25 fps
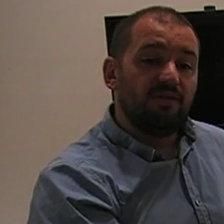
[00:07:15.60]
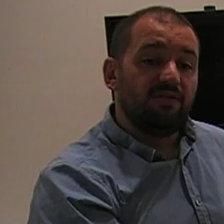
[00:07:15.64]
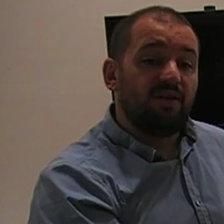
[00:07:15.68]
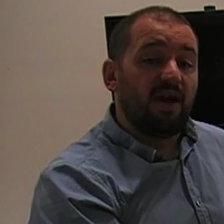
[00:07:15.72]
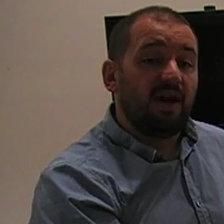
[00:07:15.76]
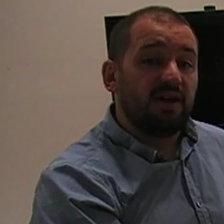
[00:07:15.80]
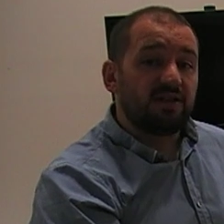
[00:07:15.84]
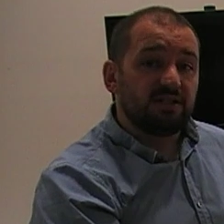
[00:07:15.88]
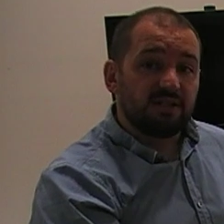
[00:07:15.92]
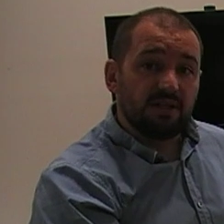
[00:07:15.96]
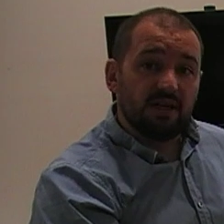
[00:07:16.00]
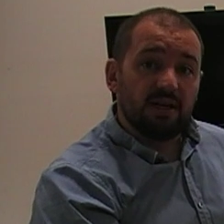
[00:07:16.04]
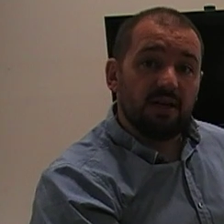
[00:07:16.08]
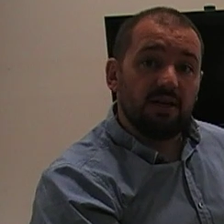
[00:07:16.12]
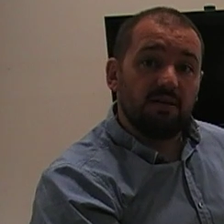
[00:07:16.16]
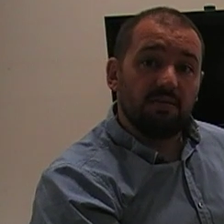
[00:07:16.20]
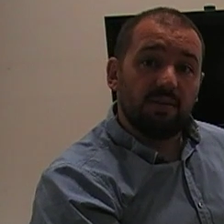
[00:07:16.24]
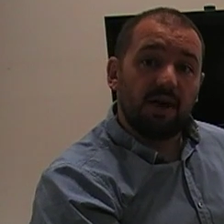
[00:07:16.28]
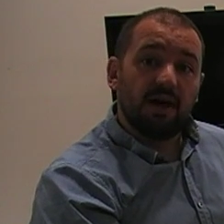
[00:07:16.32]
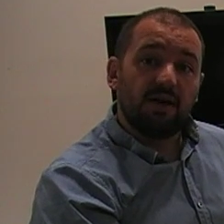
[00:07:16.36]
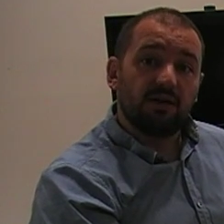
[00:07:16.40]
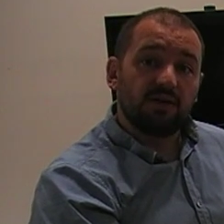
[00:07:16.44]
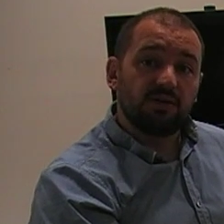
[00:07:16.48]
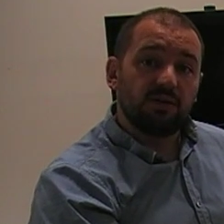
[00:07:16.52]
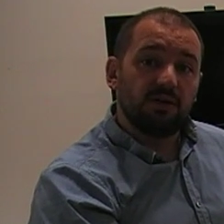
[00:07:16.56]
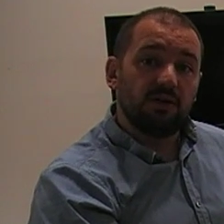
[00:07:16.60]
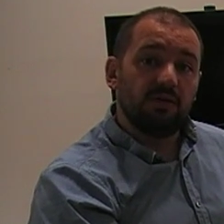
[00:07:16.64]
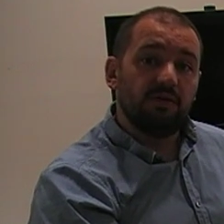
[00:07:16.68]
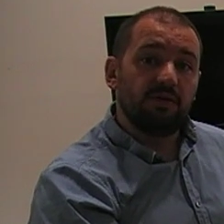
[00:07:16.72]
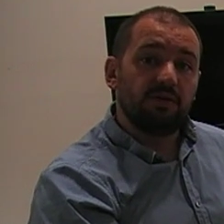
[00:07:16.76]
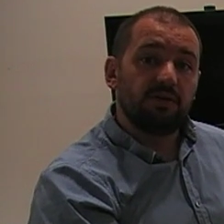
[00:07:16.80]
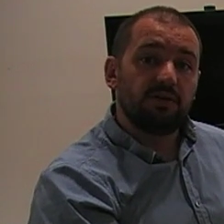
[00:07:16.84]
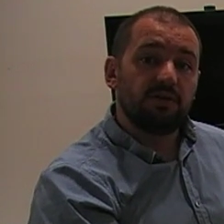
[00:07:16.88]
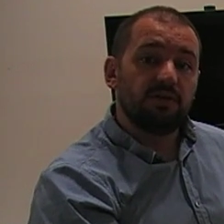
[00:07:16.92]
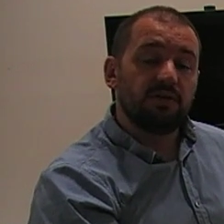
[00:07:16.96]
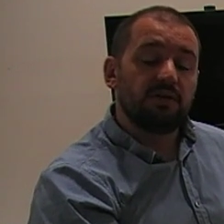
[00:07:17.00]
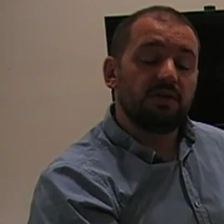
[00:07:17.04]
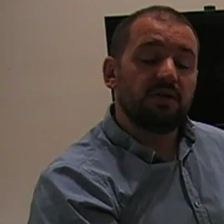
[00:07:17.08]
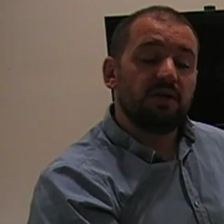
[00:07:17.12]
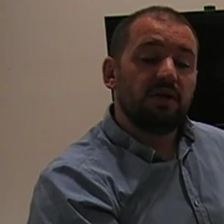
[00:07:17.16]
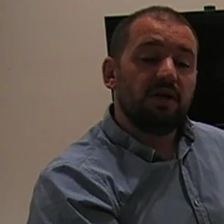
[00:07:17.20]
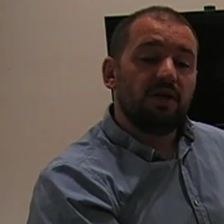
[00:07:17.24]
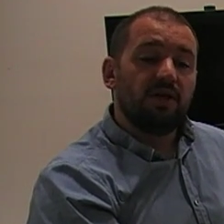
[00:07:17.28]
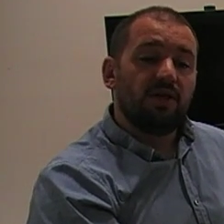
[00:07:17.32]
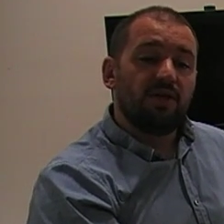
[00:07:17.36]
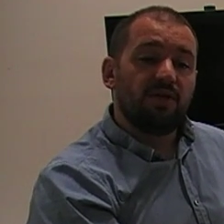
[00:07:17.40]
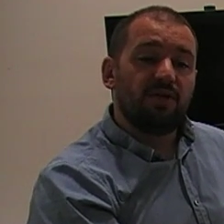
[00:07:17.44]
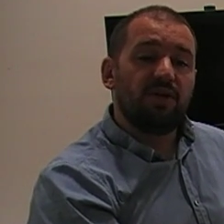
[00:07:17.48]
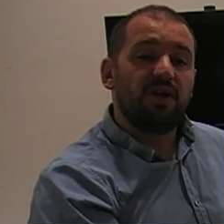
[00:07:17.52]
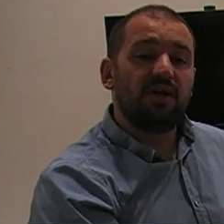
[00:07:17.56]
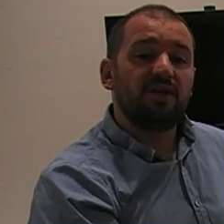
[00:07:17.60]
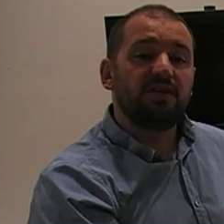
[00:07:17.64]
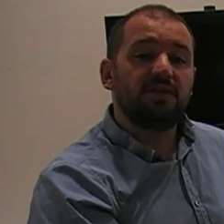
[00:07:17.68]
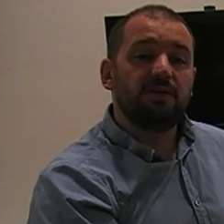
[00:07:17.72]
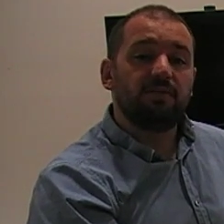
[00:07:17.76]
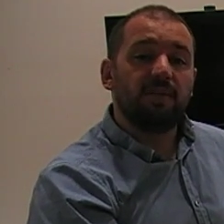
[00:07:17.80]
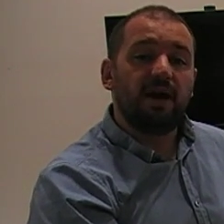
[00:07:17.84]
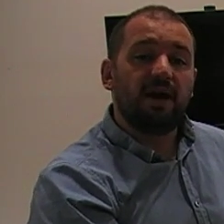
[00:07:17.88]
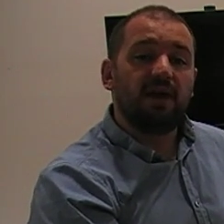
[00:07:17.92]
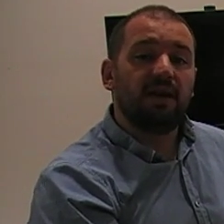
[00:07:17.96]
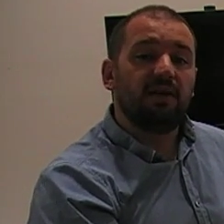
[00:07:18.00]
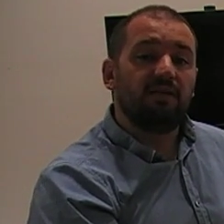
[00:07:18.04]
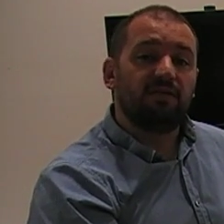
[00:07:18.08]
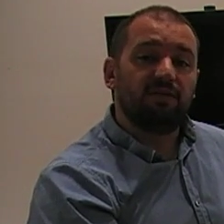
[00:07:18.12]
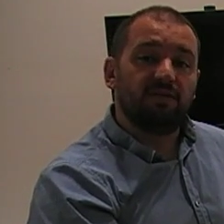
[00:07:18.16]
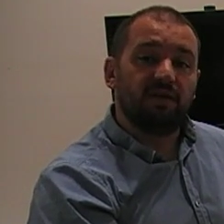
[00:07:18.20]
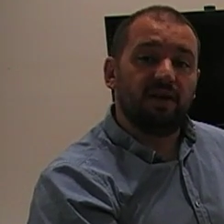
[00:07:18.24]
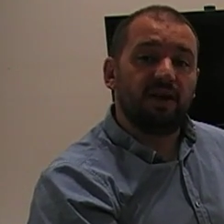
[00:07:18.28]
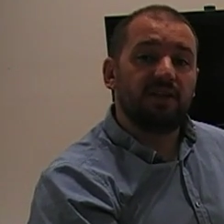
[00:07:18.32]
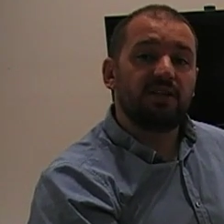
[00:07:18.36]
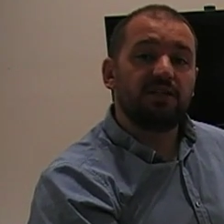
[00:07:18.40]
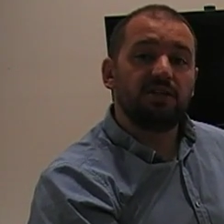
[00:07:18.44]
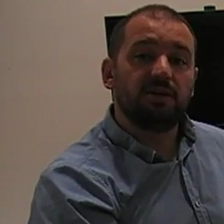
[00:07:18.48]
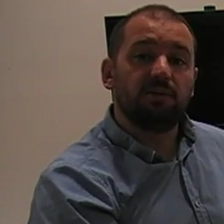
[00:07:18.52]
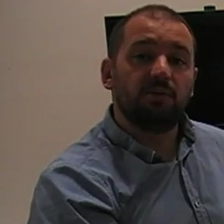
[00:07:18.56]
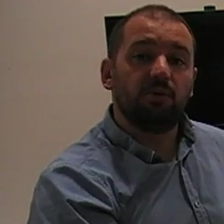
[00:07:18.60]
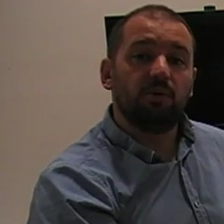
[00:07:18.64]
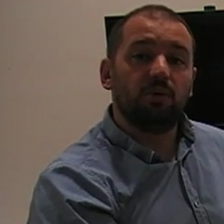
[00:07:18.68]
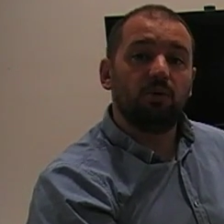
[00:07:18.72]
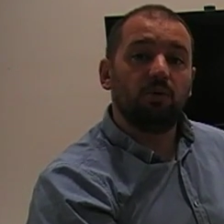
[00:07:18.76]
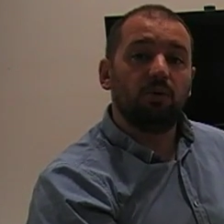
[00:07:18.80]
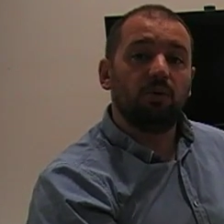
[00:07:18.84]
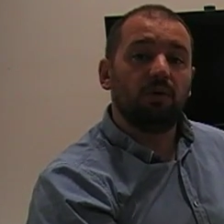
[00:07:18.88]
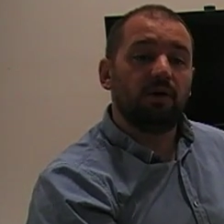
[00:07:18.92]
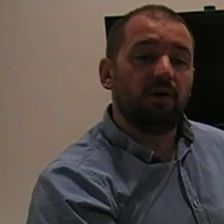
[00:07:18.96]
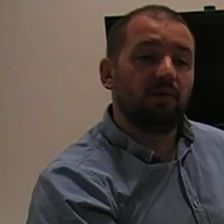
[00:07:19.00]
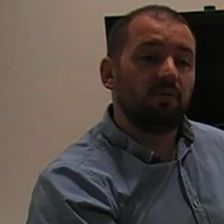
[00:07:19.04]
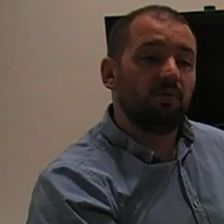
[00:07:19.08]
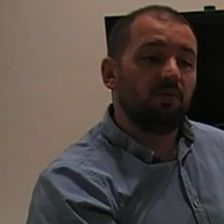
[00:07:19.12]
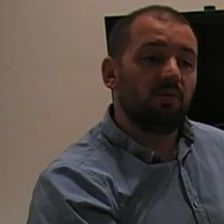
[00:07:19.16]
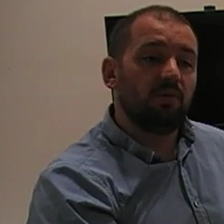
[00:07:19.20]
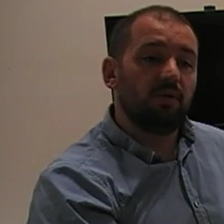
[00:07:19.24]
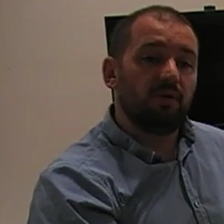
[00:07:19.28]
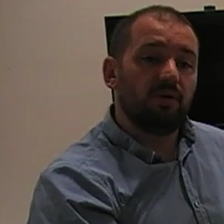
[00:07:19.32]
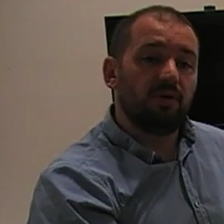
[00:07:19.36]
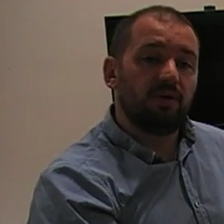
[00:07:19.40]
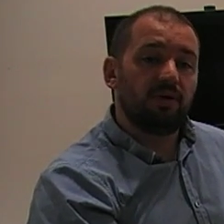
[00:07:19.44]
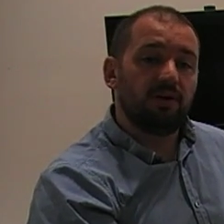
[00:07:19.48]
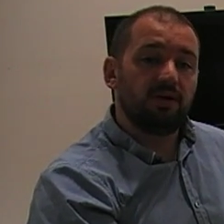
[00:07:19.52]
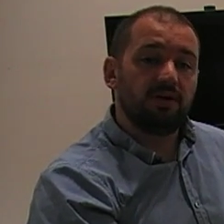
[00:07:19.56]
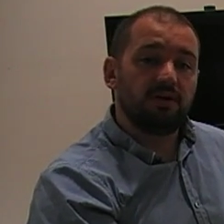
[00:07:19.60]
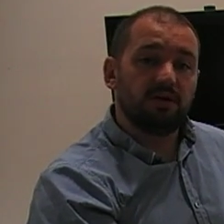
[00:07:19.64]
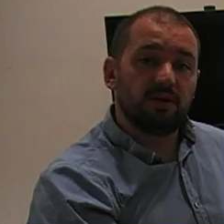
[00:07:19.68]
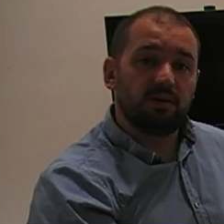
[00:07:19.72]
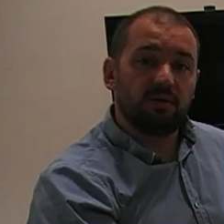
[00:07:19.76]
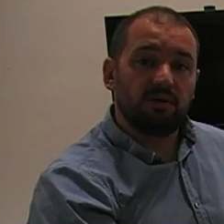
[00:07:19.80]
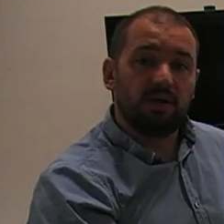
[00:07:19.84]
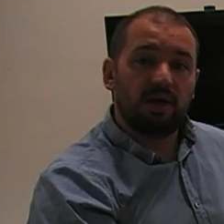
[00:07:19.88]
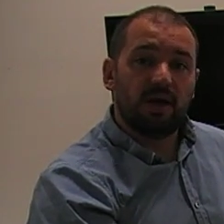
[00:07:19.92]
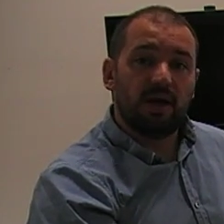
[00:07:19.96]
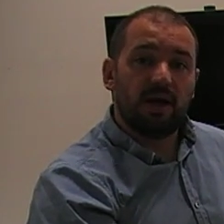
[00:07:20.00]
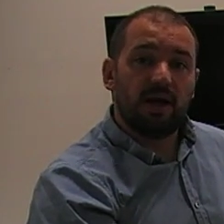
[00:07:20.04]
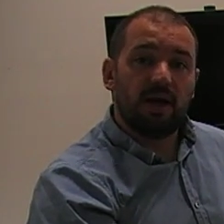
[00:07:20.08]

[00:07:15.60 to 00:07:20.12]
fax to email services, the things that make it flexible, and the things that